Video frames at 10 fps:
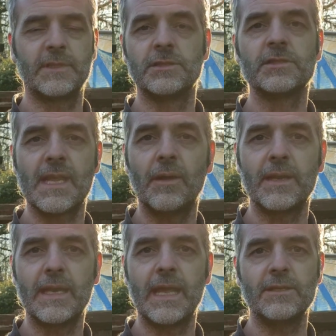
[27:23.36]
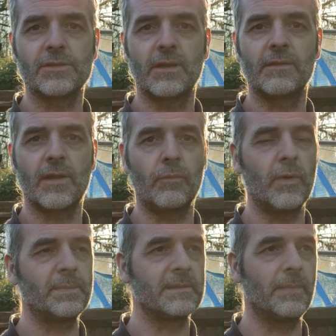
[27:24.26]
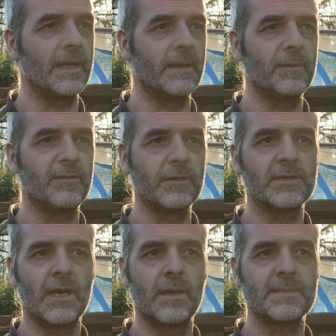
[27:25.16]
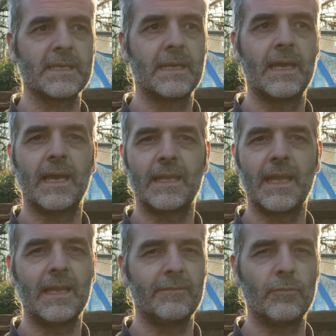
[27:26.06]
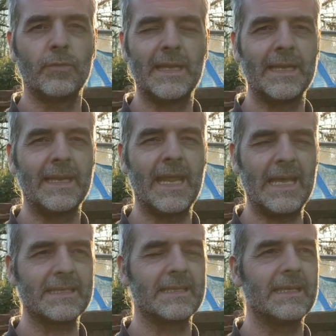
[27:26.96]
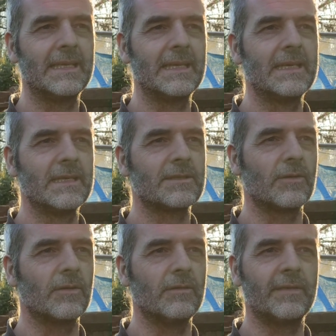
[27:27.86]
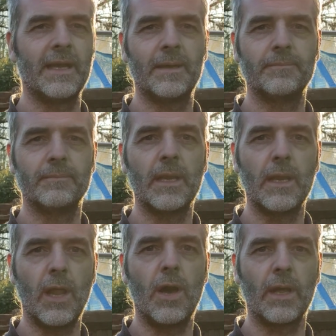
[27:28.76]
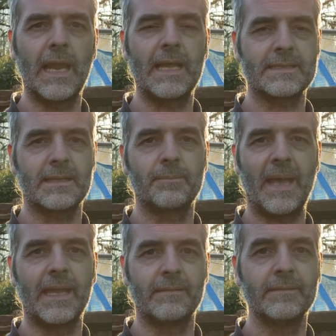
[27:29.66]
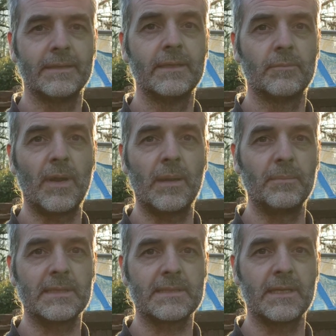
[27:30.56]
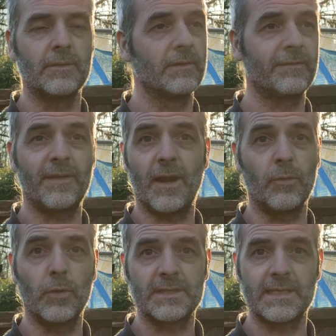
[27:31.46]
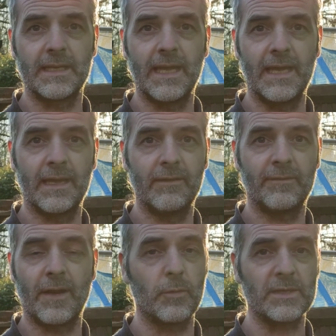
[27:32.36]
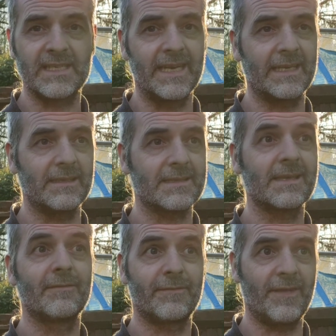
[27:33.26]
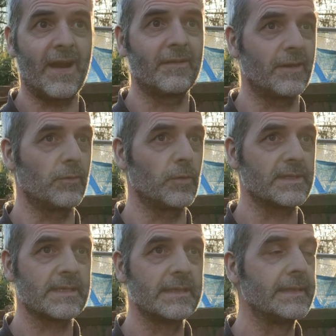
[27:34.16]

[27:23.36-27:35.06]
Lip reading: just down in nature, I've got ripped by them a few times, and they leave a really nasty sort of long-lasting pain. Brambles do far worse than nettles, far worse.